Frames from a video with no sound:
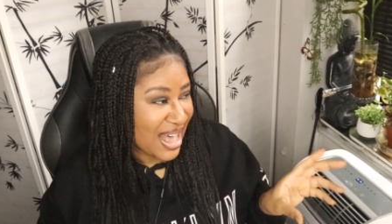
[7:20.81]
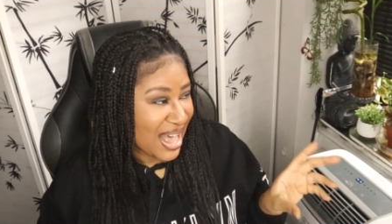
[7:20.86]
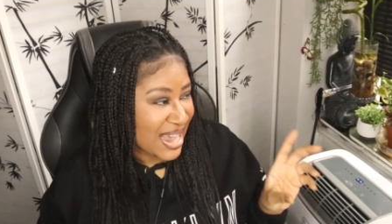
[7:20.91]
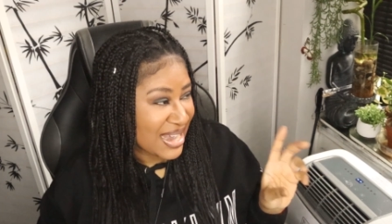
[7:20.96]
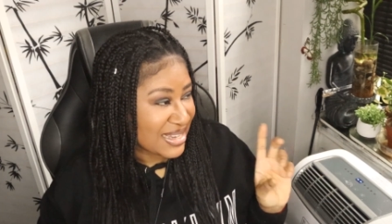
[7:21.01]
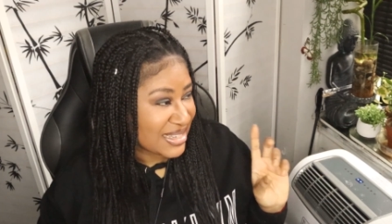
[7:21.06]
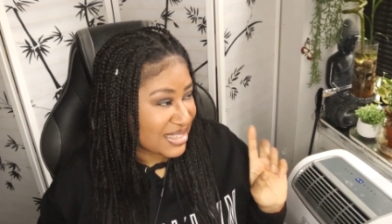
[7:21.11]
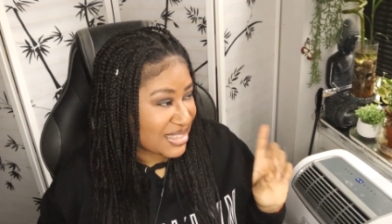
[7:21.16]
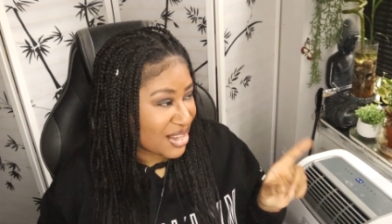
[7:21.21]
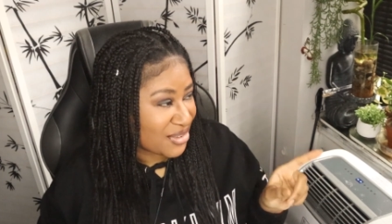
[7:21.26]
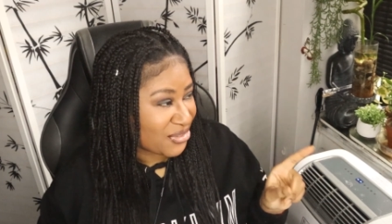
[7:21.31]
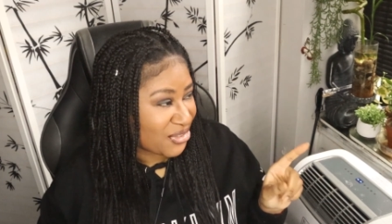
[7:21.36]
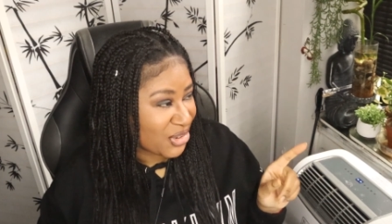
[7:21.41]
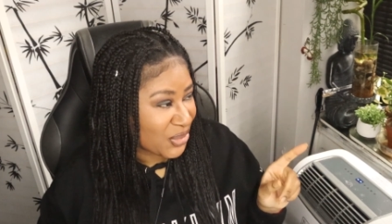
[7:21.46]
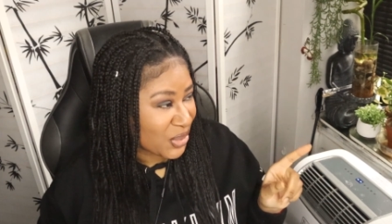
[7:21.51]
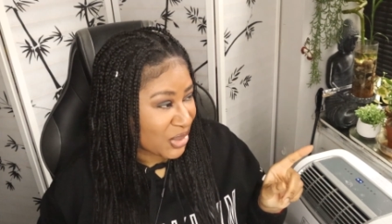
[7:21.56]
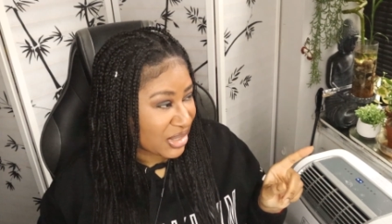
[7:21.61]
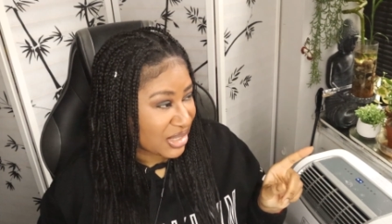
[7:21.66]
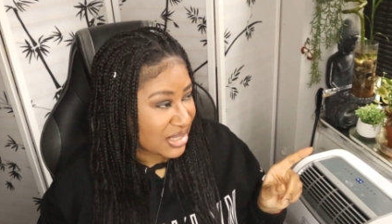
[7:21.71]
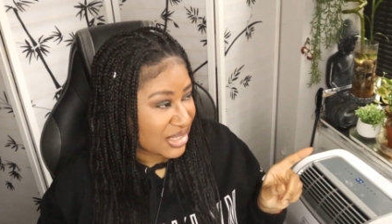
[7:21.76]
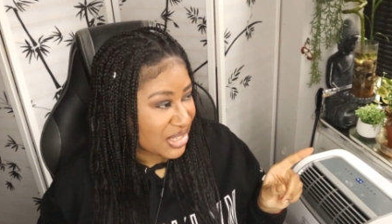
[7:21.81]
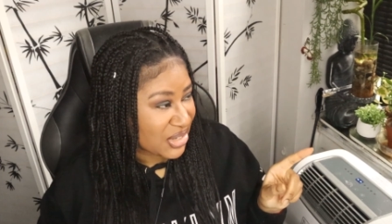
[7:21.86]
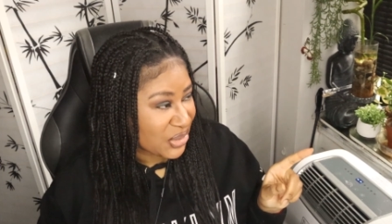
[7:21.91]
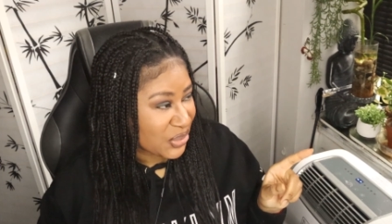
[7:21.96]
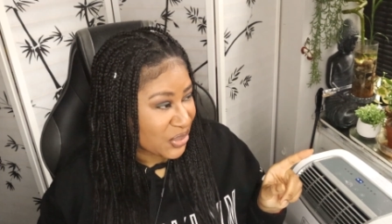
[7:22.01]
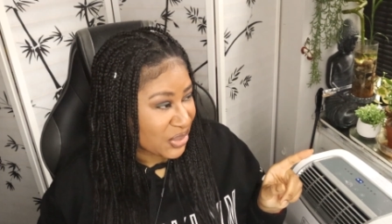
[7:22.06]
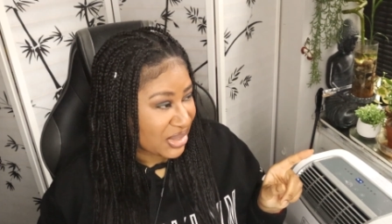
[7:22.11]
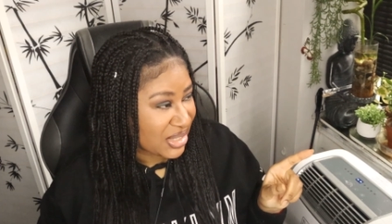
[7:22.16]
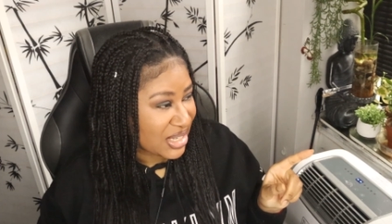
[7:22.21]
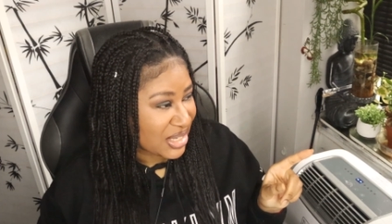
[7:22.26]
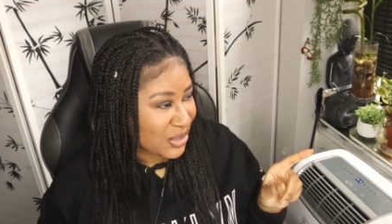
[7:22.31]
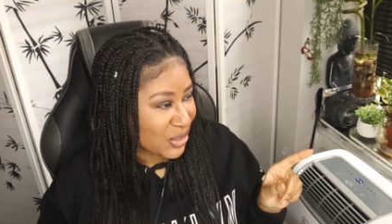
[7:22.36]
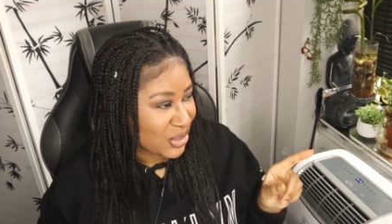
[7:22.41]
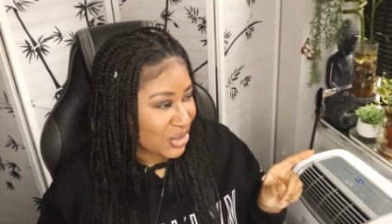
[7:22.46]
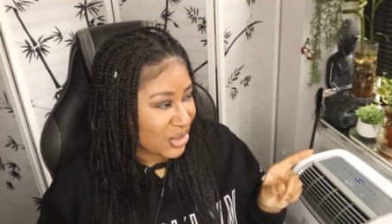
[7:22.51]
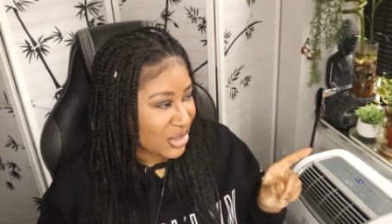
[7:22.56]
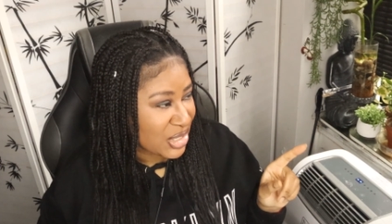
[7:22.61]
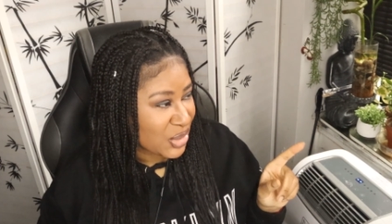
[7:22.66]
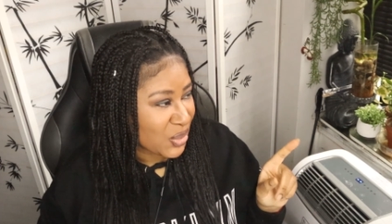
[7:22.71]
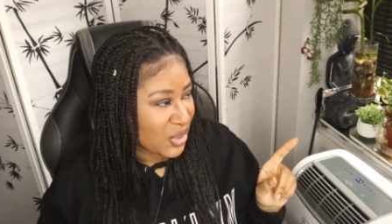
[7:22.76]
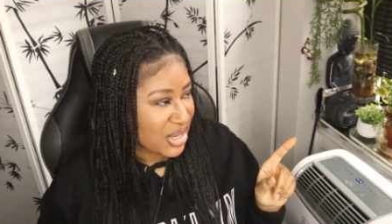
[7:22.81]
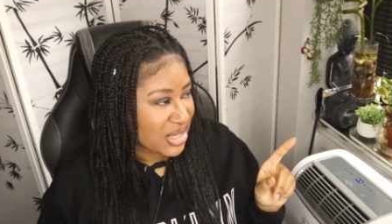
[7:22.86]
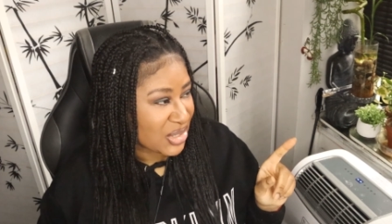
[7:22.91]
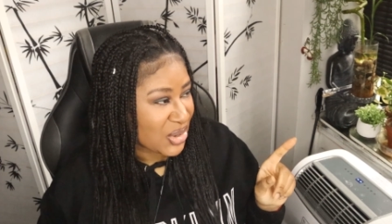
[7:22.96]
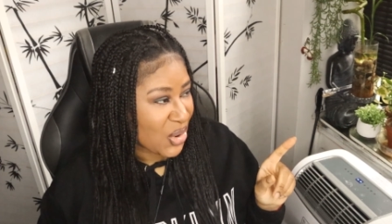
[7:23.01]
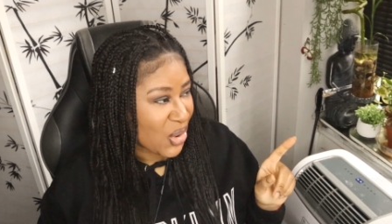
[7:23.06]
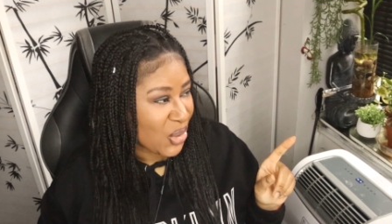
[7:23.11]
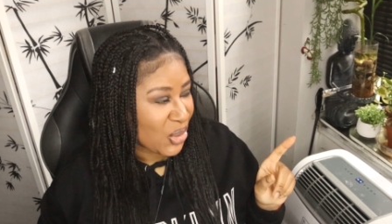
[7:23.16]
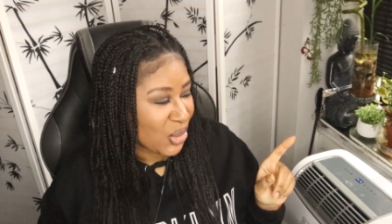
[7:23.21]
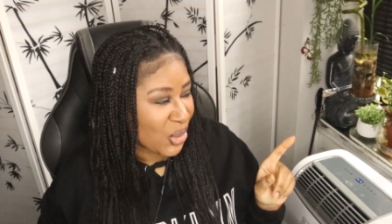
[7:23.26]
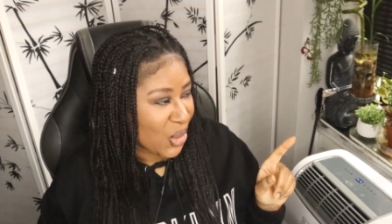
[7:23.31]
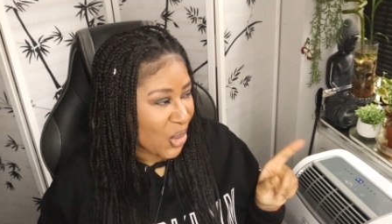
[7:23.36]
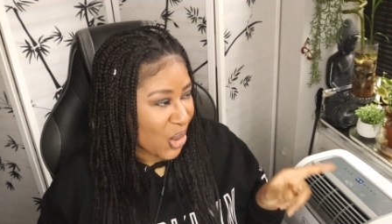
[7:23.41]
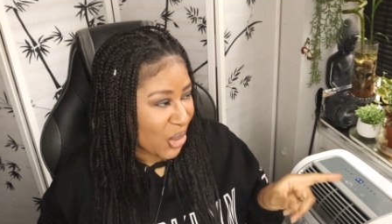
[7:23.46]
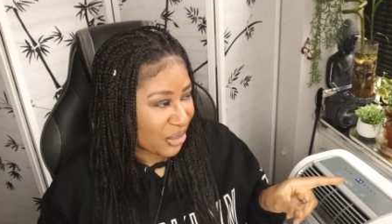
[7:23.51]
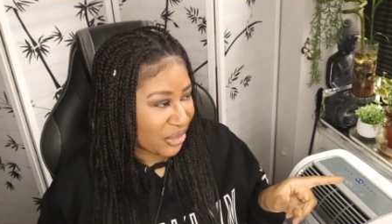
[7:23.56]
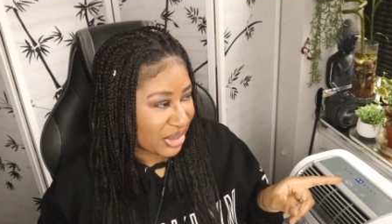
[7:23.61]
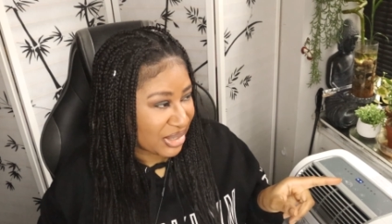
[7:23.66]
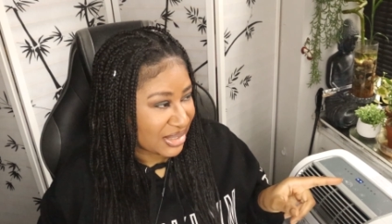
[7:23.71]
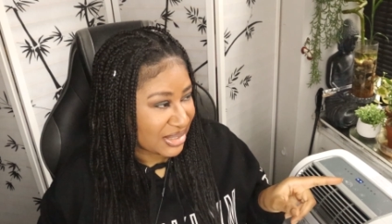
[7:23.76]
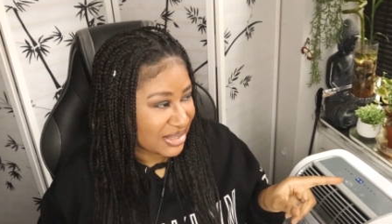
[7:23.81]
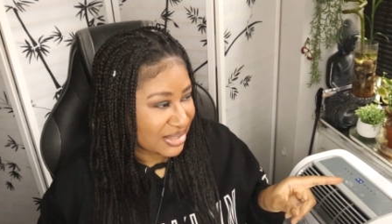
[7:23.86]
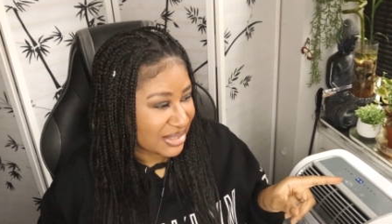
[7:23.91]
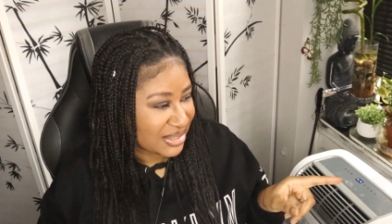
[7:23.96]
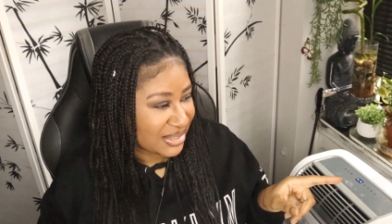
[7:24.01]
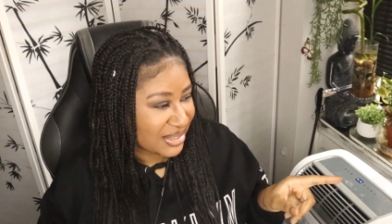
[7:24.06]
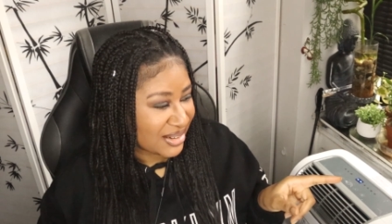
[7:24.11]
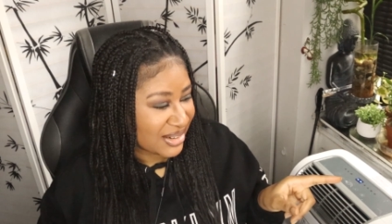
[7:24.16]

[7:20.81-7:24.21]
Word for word: I definitely want to continue with this one. So this one is called Lauren.